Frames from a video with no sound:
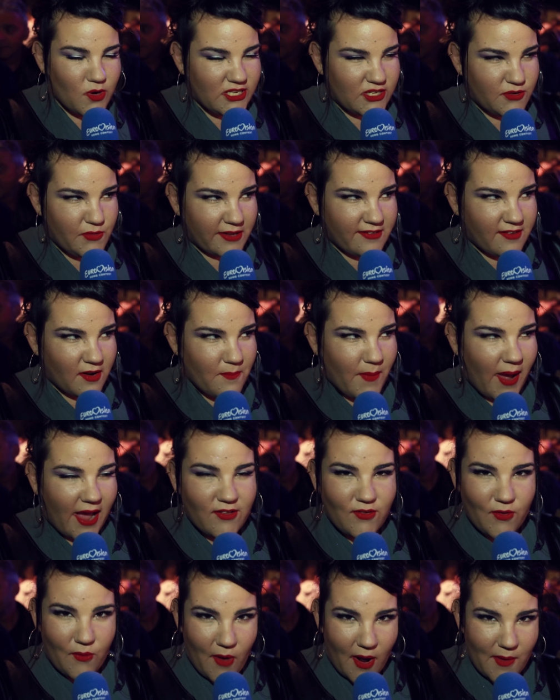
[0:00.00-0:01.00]
was written
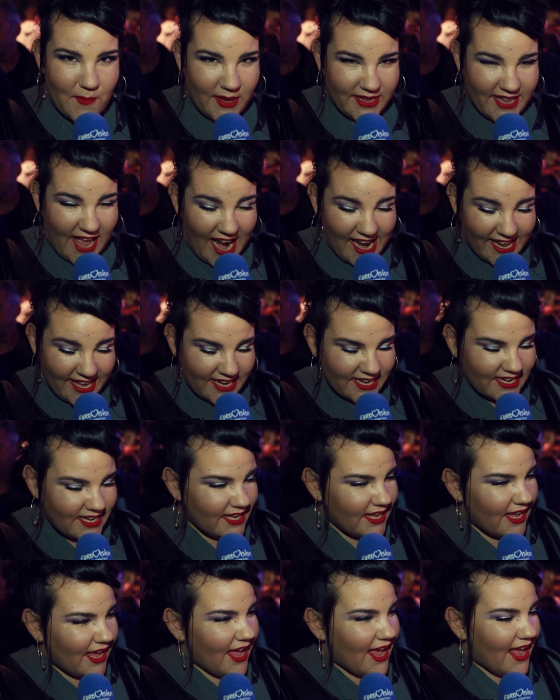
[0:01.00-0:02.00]
by Doron Medalie,
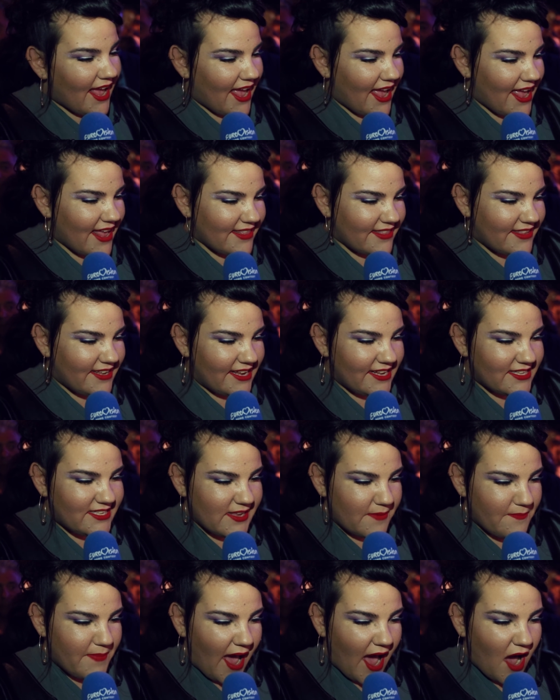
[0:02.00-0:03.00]
and
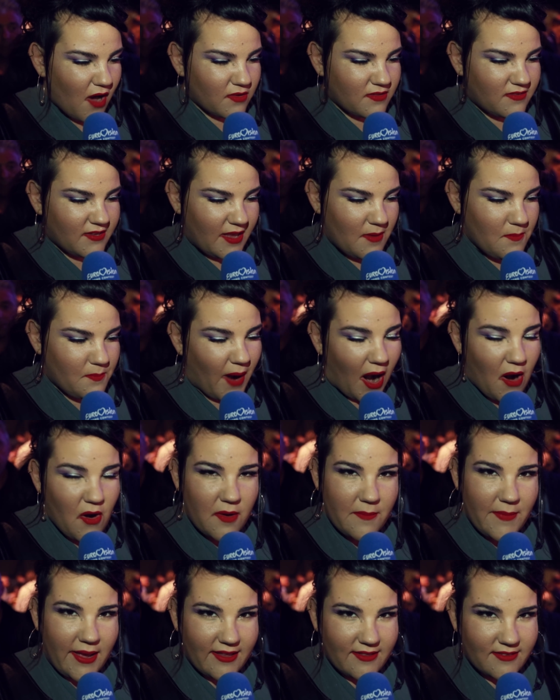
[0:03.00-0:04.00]
it's about
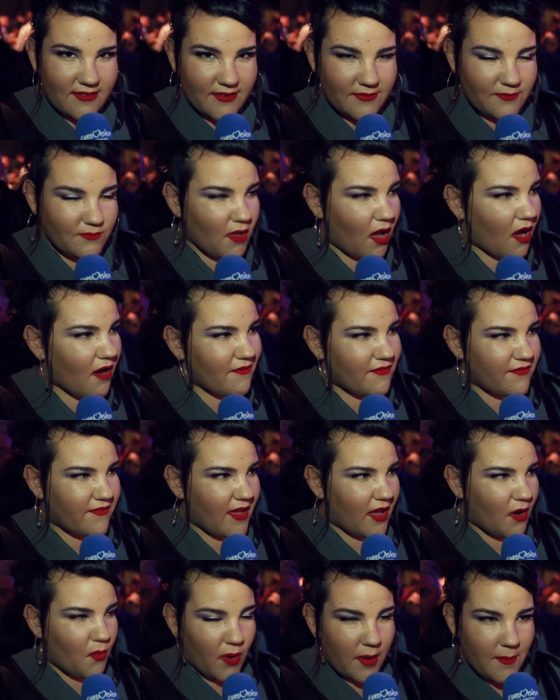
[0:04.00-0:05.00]
empowerment of
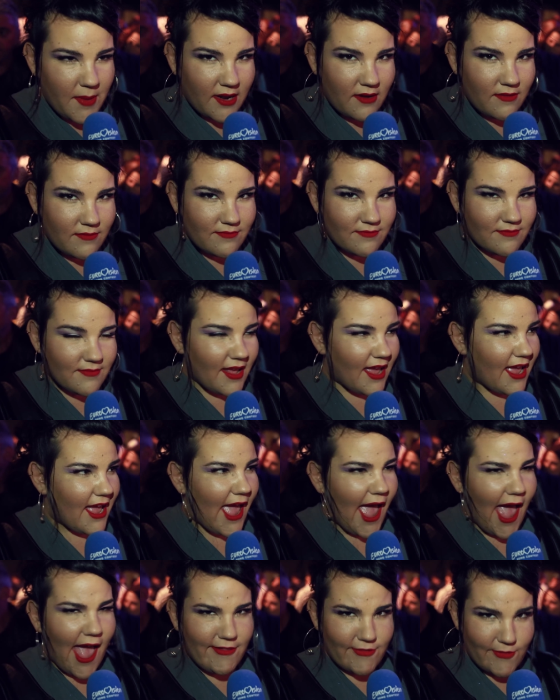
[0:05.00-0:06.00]
women
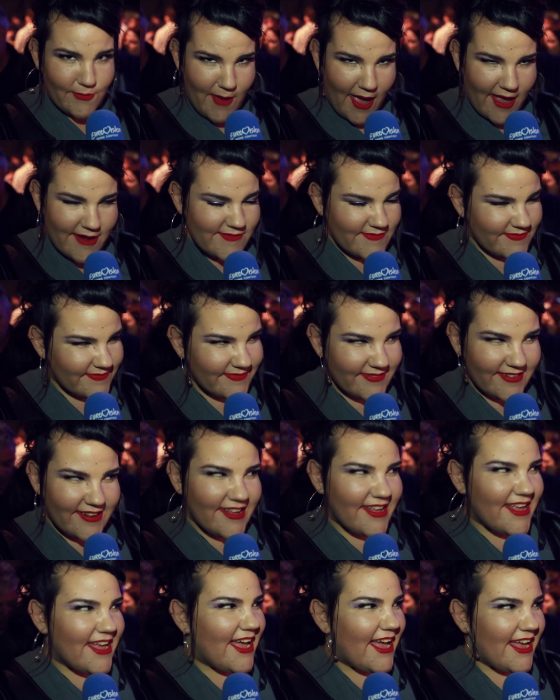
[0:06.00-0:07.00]
and men
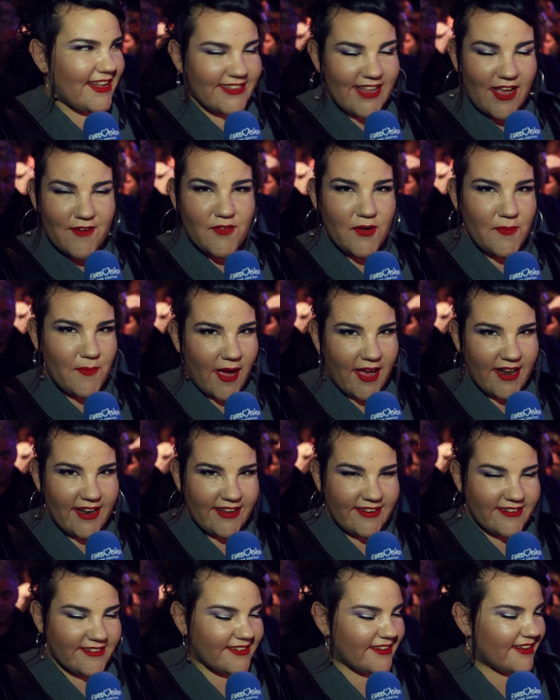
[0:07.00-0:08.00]
and
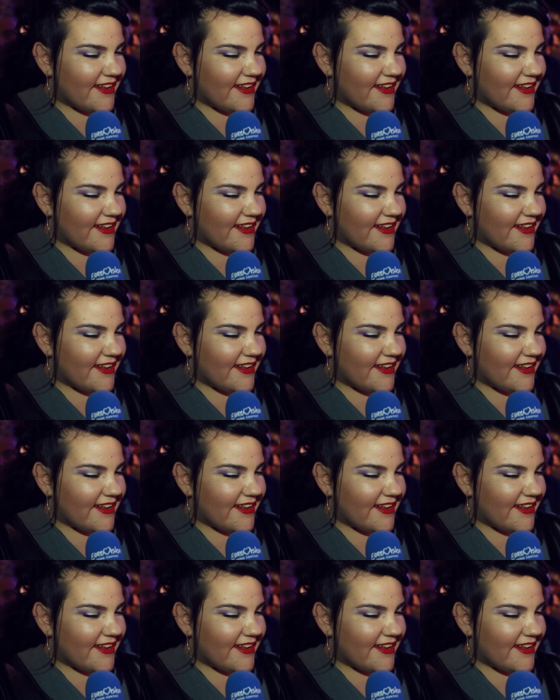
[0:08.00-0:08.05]
everybody,